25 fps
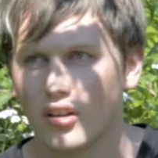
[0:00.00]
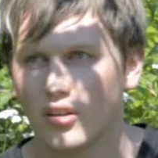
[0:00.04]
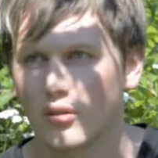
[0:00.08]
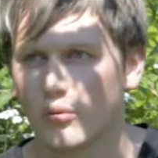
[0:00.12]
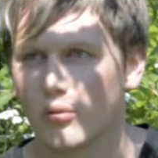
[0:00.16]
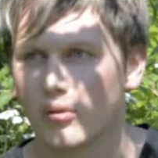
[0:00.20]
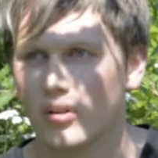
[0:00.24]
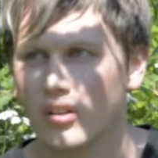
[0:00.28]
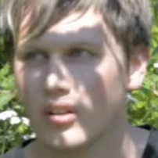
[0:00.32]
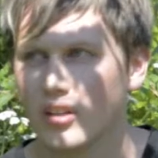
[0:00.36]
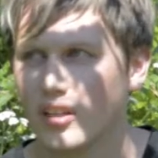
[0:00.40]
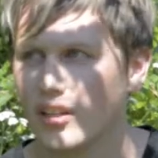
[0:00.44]
another
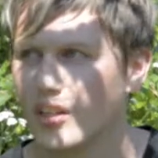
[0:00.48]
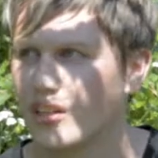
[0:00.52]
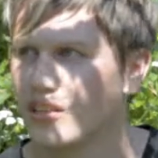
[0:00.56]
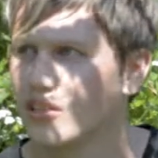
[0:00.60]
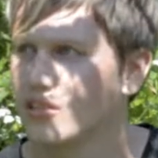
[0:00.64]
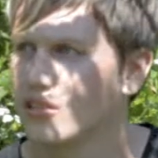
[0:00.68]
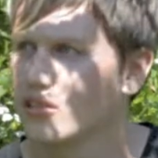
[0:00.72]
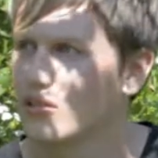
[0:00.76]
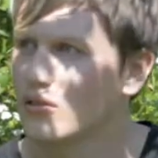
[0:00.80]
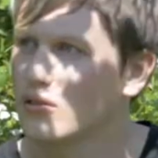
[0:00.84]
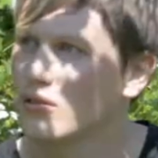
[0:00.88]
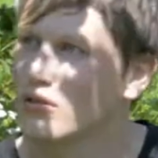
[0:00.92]
one of
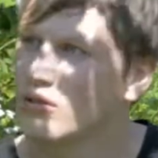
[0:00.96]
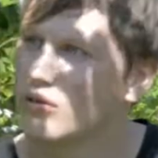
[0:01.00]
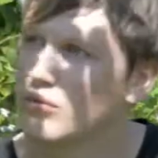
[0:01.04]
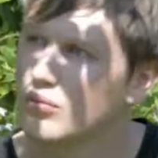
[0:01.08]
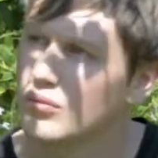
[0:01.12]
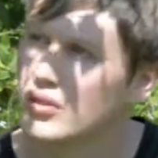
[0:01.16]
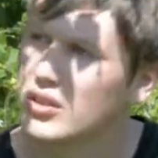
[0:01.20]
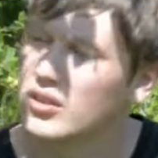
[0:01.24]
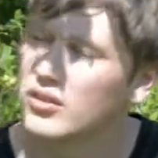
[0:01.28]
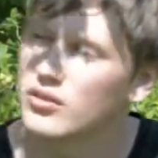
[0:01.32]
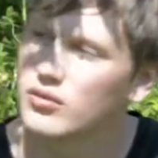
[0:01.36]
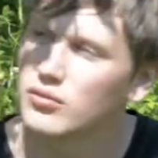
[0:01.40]
these. Oh,
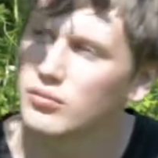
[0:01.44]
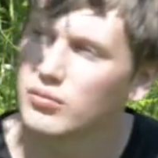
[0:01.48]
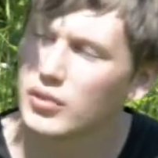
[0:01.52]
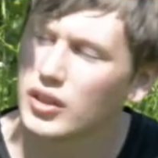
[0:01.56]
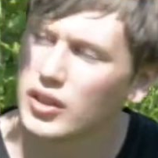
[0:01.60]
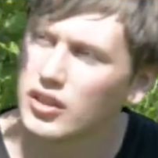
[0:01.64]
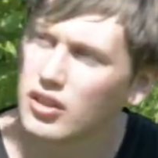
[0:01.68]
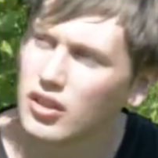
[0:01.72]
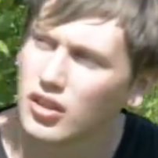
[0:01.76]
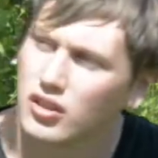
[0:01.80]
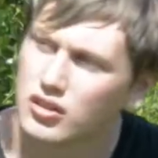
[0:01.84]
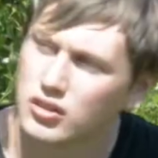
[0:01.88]

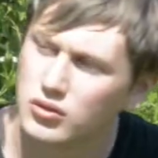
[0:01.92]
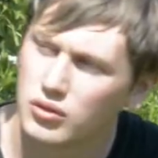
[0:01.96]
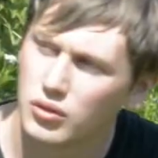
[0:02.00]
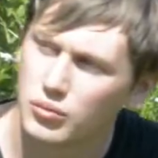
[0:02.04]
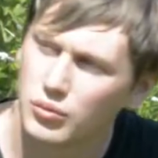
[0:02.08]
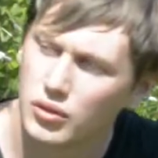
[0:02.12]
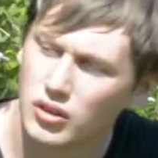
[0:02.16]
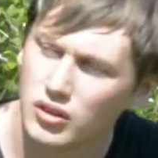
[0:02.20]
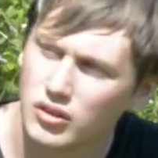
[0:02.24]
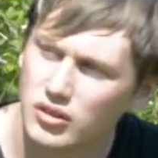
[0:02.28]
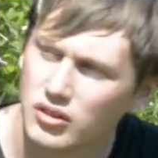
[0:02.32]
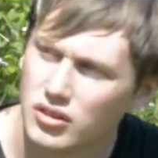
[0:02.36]
big car just
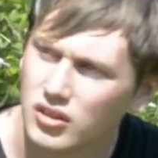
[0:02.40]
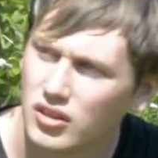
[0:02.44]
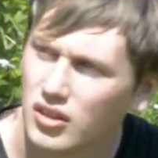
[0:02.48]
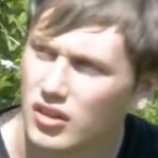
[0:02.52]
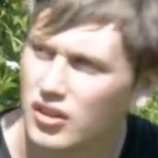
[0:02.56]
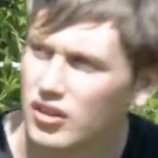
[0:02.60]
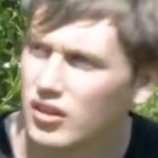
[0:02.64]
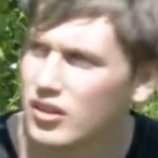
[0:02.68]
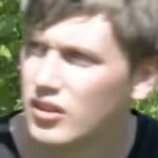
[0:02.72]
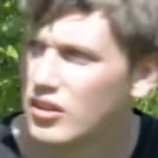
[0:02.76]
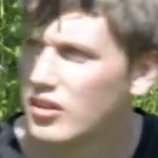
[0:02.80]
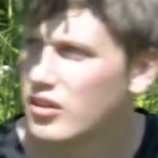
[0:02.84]
went past.
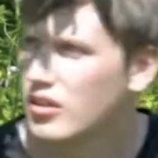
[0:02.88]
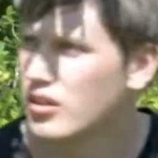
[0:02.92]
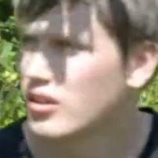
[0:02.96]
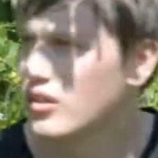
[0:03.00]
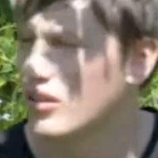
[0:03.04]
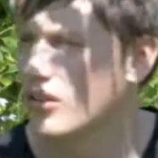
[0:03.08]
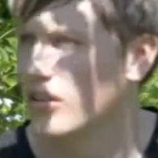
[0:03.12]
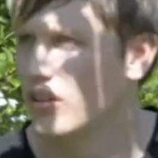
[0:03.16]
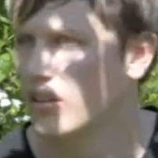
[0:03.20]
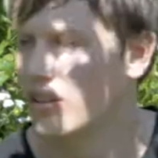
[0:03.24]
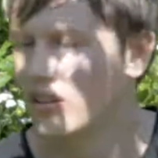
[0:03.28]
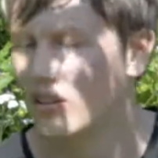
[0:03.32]
I thought we
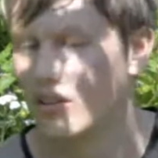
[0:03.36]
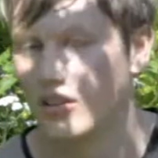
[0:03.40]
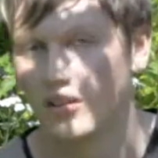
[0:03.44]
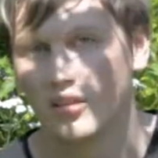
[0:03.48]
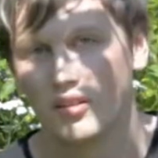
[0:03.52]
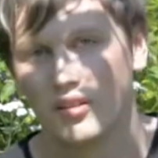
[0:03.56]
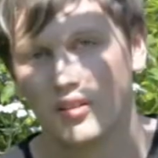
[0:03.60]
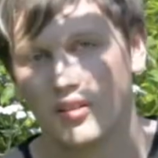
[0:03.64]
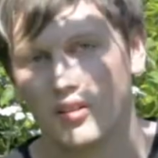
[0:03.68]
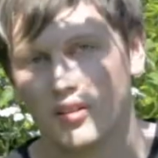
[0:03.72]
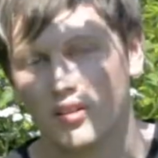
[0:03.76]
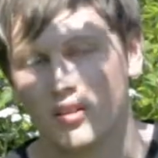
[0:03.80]
could
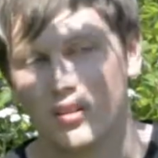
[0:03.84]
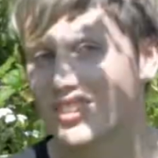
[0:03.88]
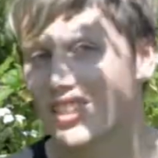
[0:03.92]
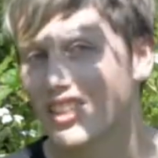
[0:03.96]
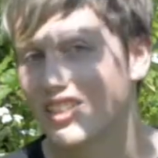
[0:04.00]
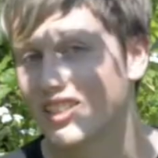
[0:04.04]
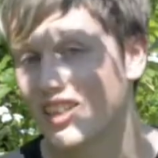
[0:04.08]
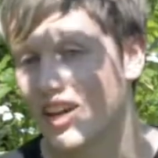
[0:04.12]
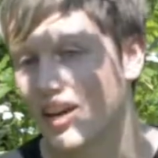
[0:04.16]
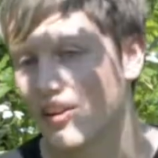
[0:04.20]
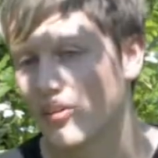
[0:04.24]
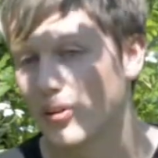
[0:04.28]

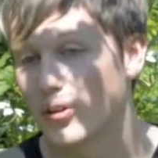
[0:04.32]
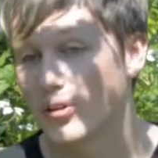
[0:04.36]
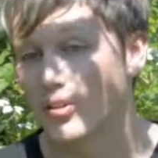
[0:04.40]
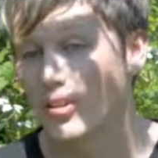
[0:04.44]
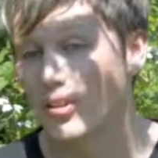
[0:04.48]
sit down